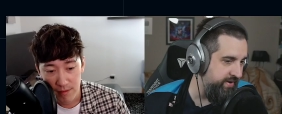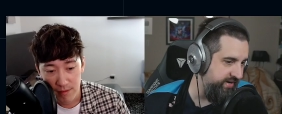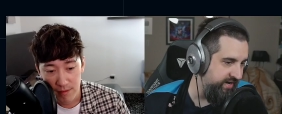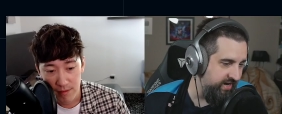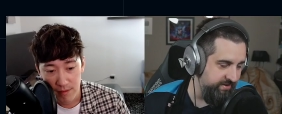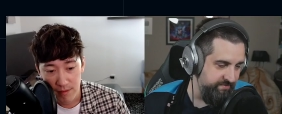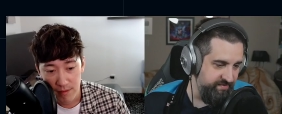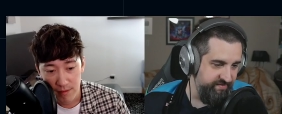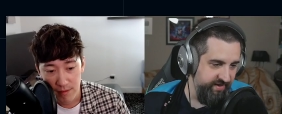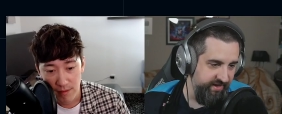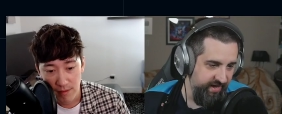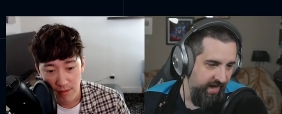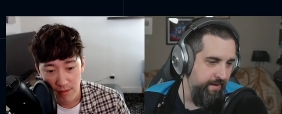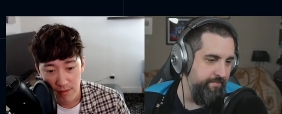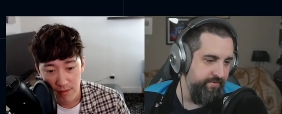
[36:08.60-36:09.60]
Speaker 1: God, a
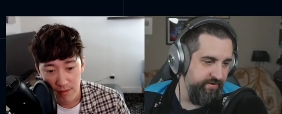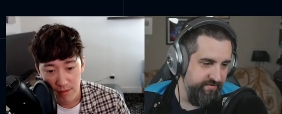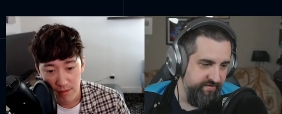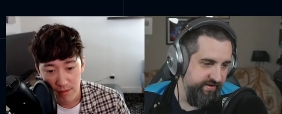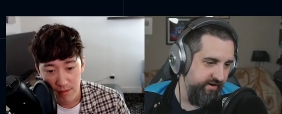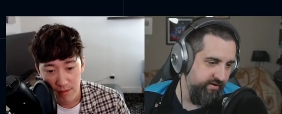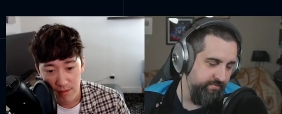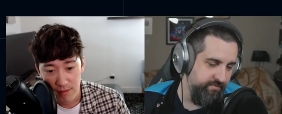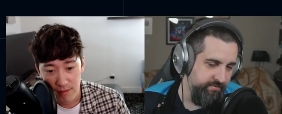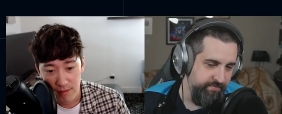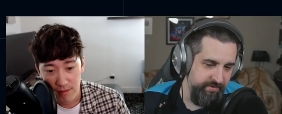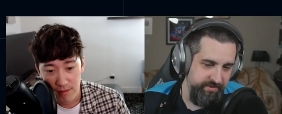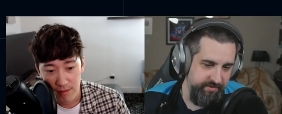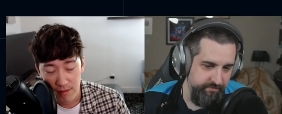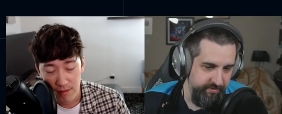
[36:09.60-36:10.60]
mistake happened. It's terrible.
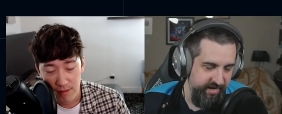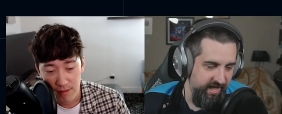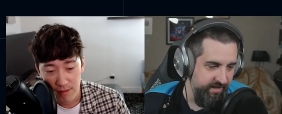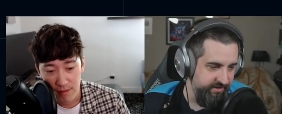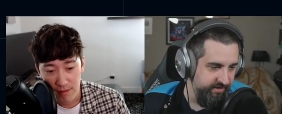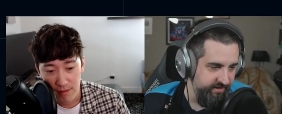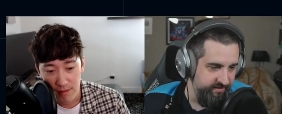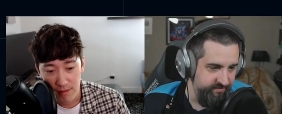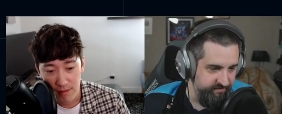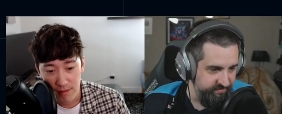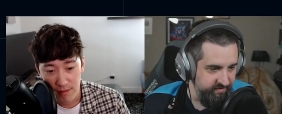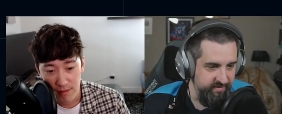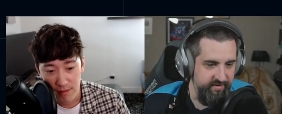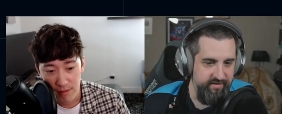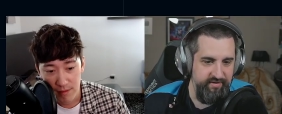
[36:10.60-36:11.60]
But the reality
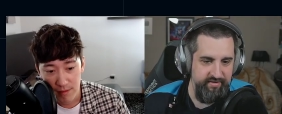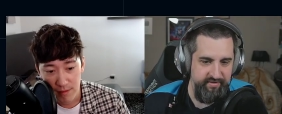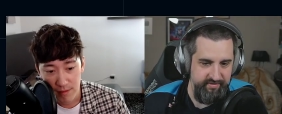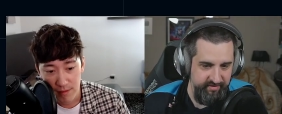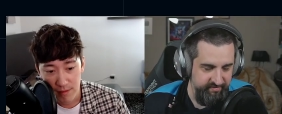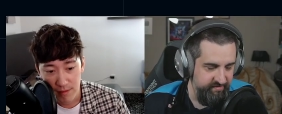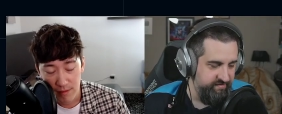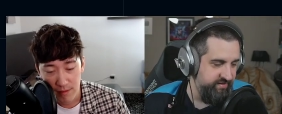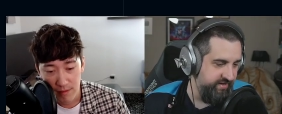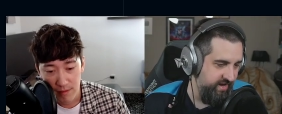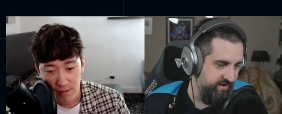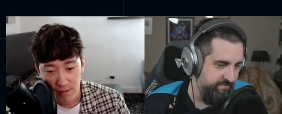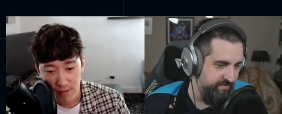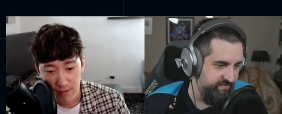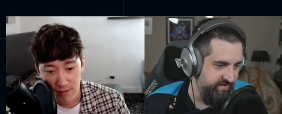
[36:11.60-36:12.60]
is, this is the
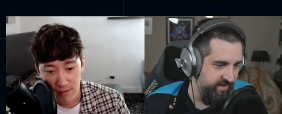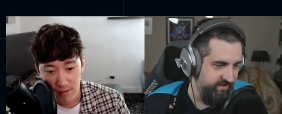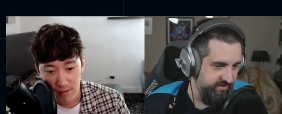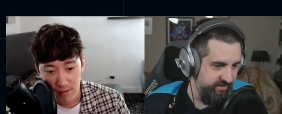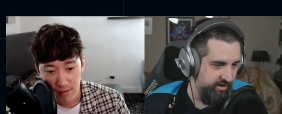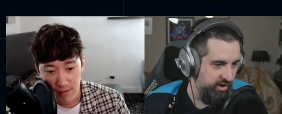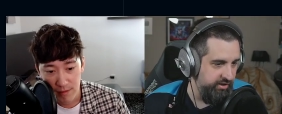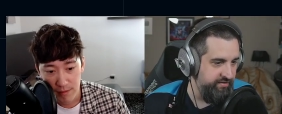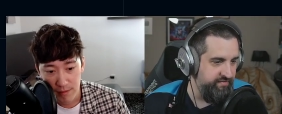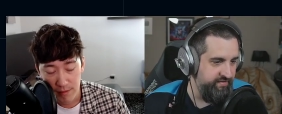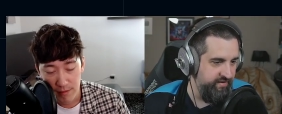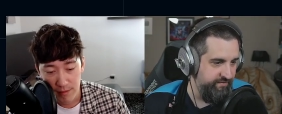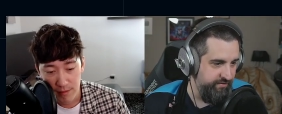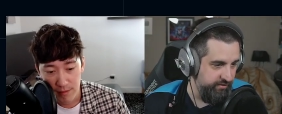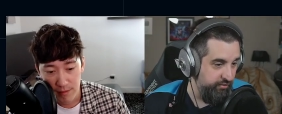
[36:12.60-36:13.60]
kind of mistake that
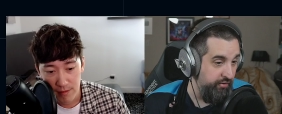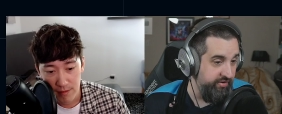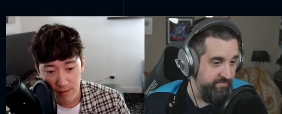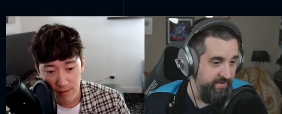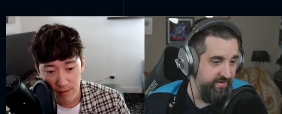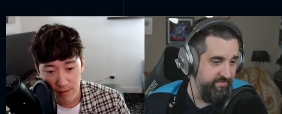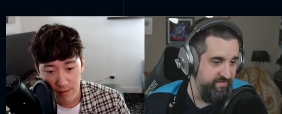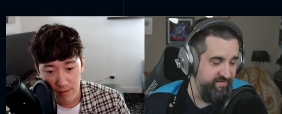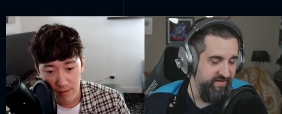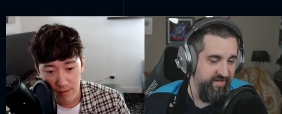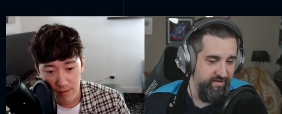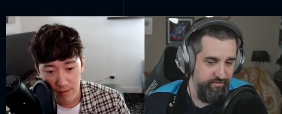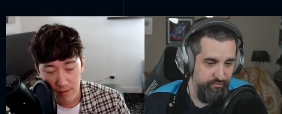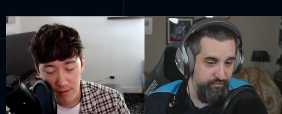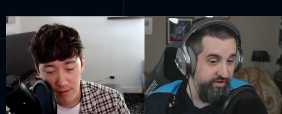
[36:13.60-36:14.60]
honestly, if you're going to make a
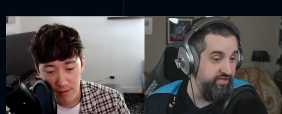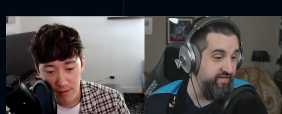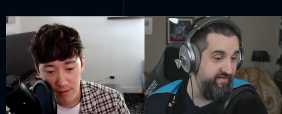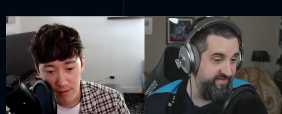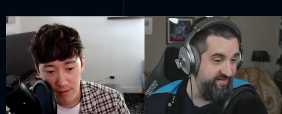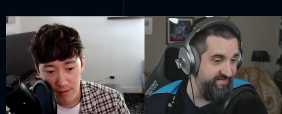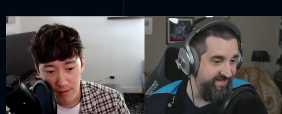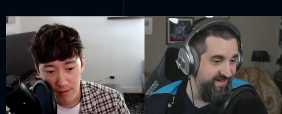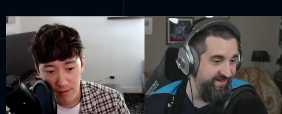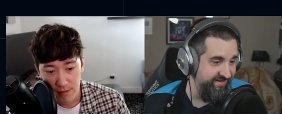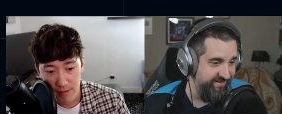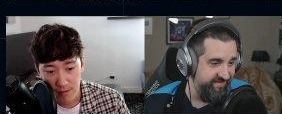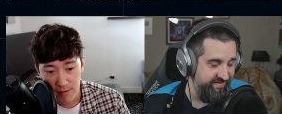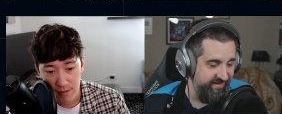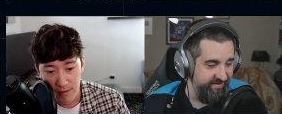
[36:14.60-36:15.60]
mistake, you wish it's this
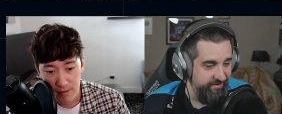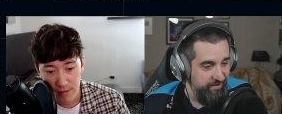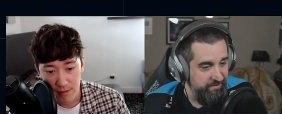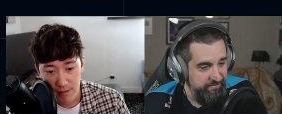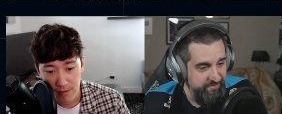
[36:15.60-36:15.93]
kind. It's like, oh